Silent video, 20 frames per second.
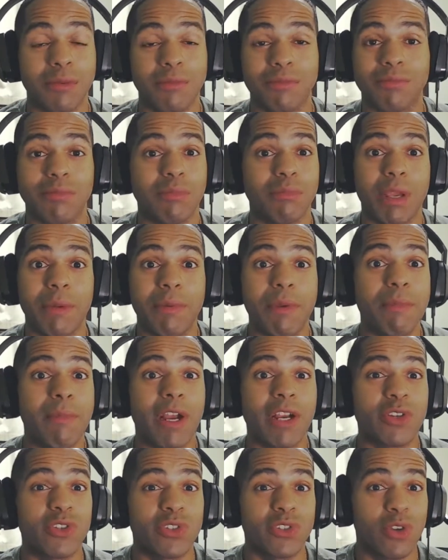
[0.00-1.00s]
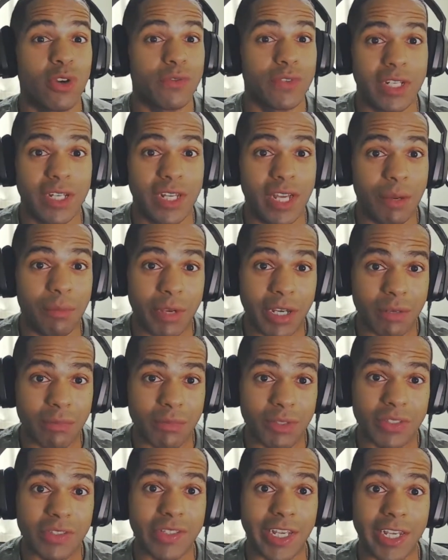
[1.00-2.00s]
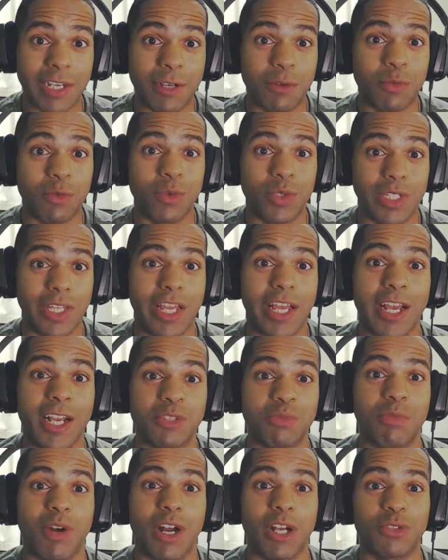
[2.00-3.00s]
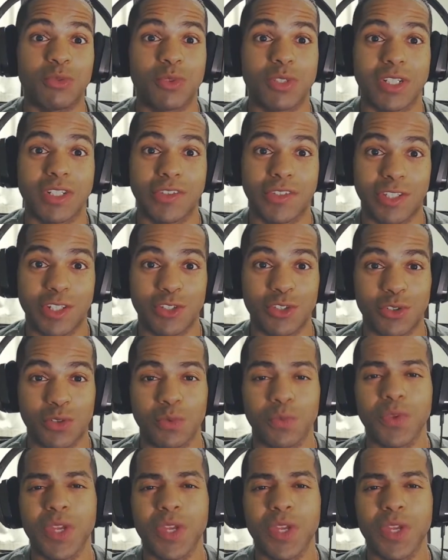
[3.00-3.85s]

Maybe Microsoft did not make a mistake with the Xbox One S digital.